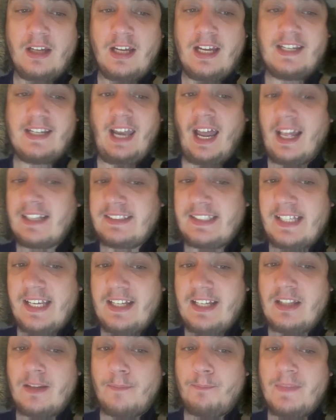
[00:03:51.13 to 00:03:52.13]
Not
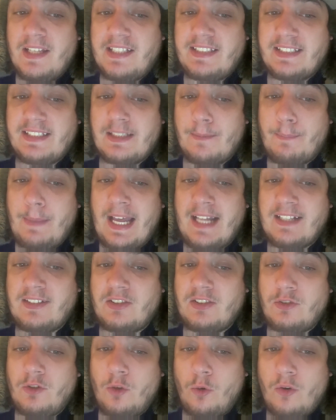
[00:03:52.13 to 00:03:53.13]
saying The Mist is a bad
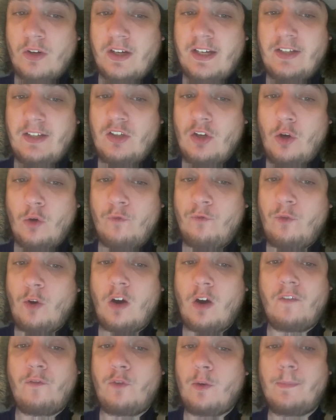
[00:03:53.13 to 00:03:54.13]
story. No,
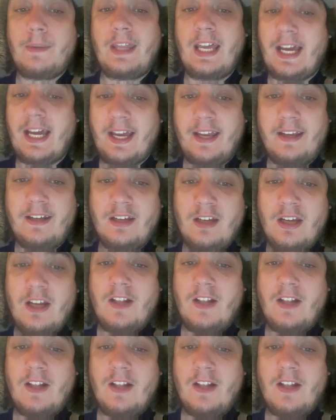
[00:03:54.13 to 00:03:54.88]
far from that.